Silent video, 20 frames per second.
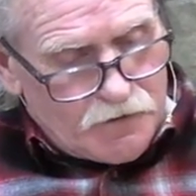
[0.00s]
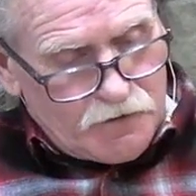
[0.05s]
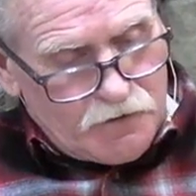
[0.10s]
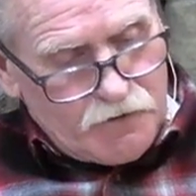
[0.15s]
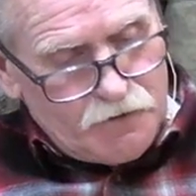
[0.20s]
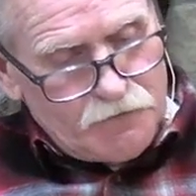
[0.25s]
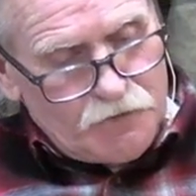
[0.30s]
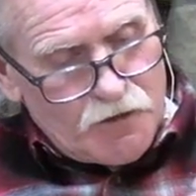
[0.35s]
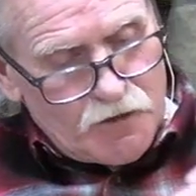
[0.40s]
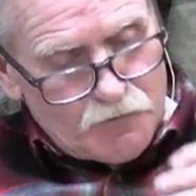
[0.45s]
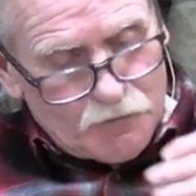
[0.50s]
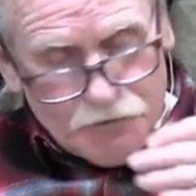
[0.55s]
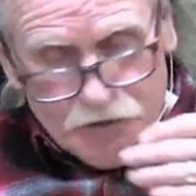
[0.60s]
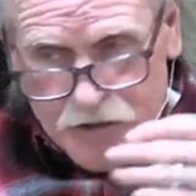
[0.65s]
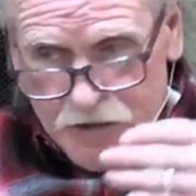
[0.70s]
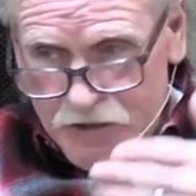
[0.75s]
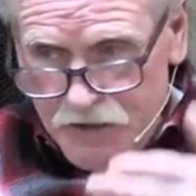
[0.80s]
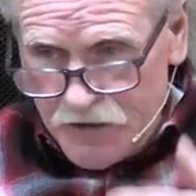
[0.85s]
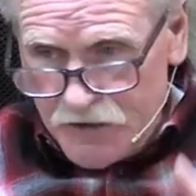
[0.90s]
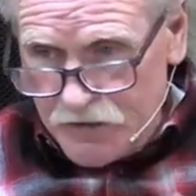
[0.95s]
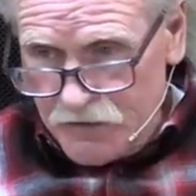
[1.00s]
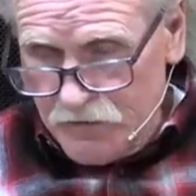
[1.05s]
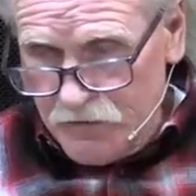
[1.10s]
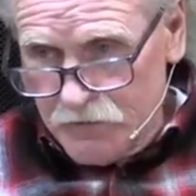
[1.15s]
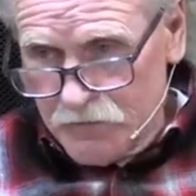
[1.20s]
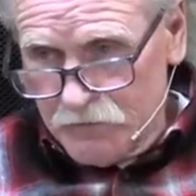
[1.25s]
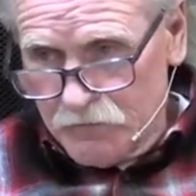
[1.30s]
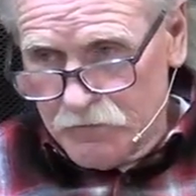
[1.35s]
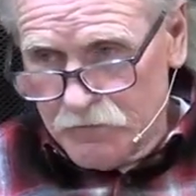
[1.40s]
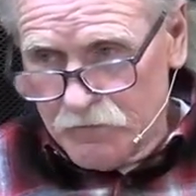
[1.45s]
in our reading
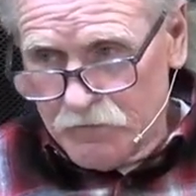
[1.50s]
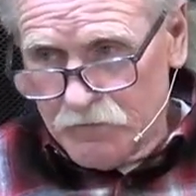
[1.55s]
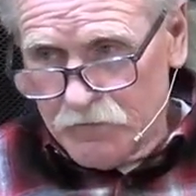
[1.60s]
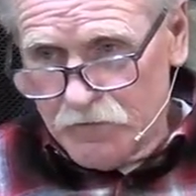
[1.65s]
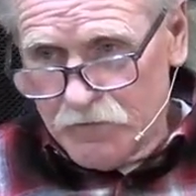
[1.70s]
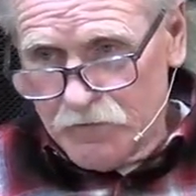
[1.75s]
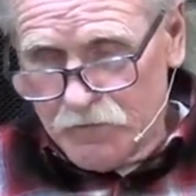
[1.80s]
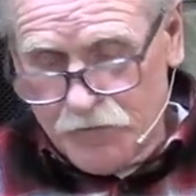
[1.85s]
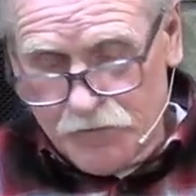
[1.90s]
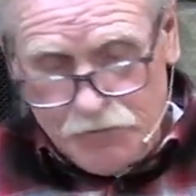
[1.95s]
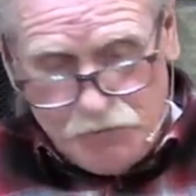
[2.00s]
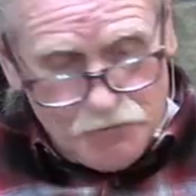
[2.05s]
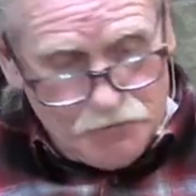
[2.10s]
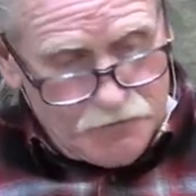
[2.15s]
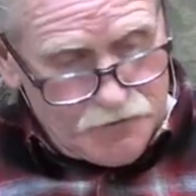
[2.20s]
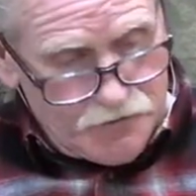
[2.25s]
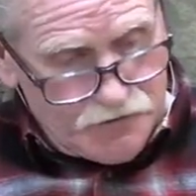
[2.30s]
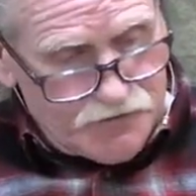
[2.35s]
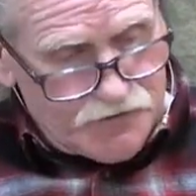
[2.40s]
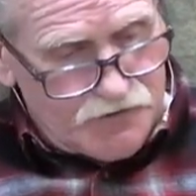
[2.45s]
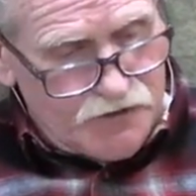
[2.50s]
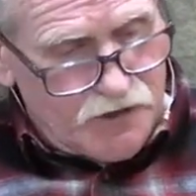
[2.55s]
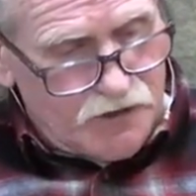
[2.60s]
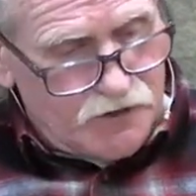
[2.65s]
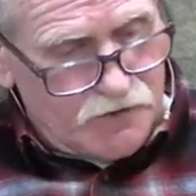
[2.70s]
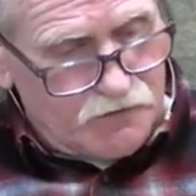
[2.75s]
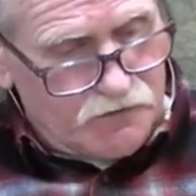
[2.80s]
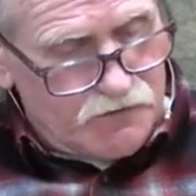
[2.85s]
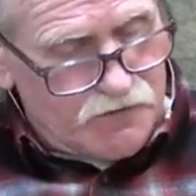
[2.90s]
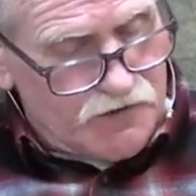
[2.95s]
through this
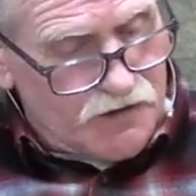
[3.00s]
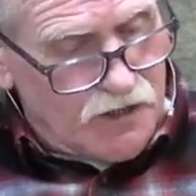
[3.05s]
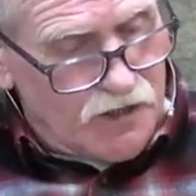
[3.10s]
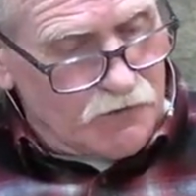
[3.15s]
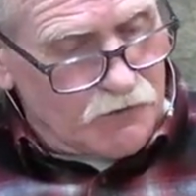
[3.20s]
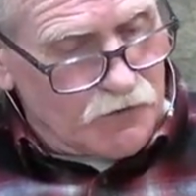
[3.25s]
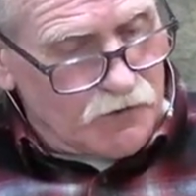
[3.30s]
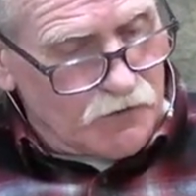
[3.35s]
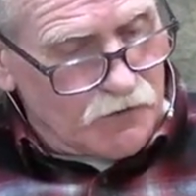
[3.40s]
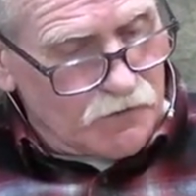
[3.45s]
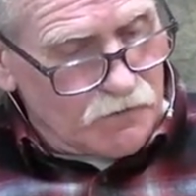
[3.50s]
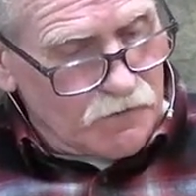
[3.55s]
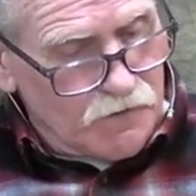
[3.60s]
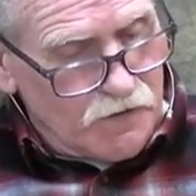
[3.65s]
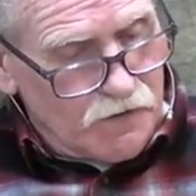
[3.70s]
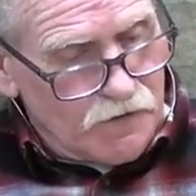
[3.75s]
Second Samuel